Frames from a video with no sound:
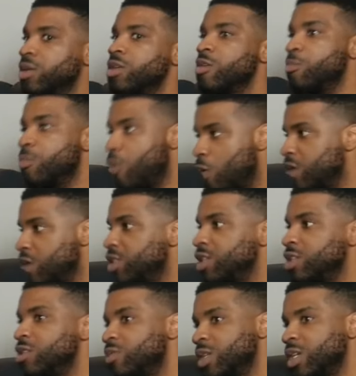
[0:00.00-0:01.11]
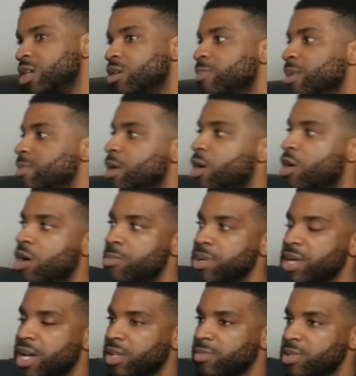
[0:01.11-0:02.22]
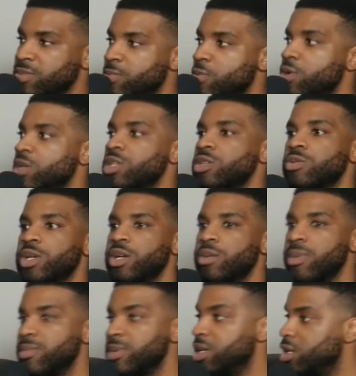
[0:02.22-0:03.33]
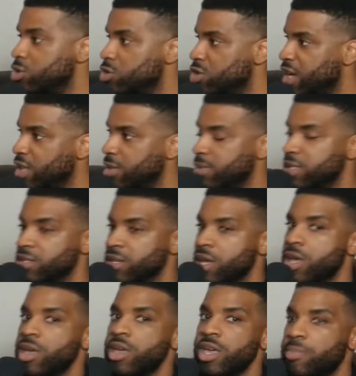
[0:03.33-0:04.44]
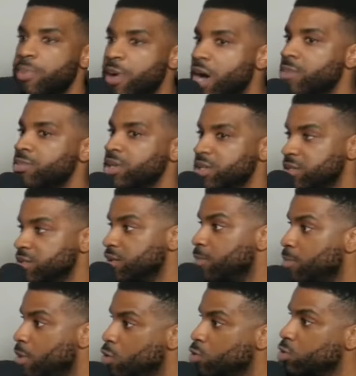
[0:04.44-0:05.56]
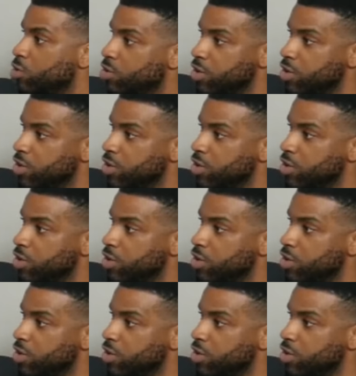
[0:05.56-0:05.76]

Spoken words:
more than you would hear maybe R&B elements, more than you would hear maybe country elements. Hip-hop is the most